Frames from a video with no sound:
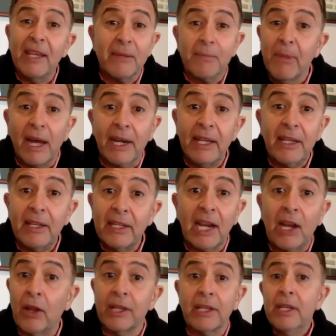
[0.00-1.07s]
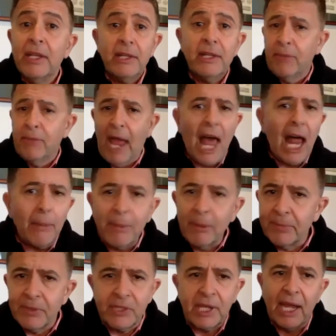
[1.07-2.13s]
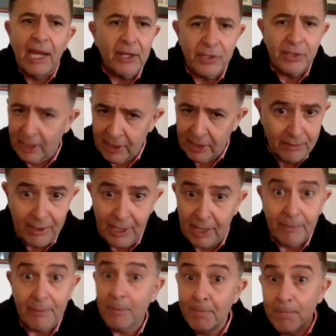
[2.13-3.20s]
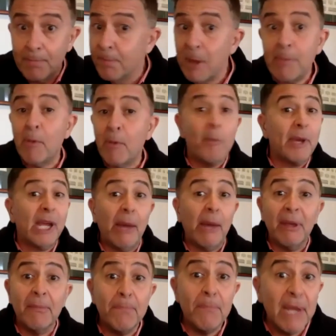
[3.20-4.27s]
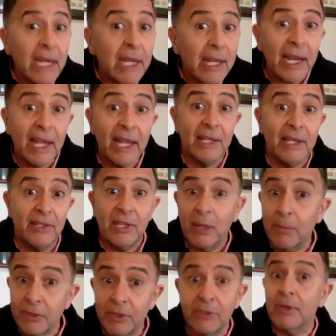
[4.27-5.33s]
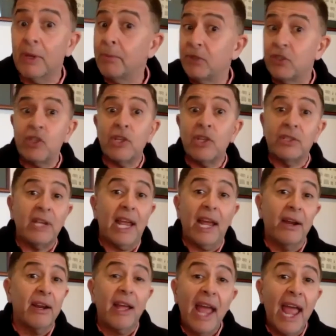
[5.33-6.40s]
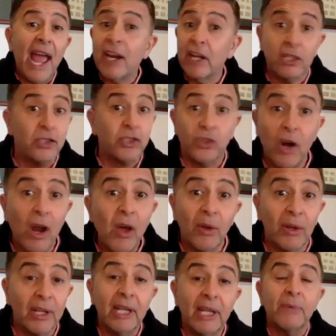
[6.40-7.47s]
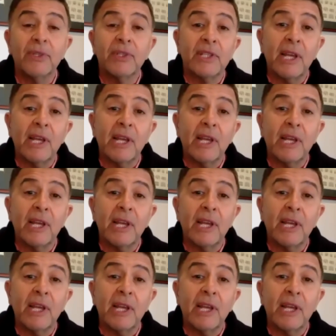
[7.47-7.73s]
money, you know, like album sales, and, you know, people were becoming millionaires. It was just out of control. It was,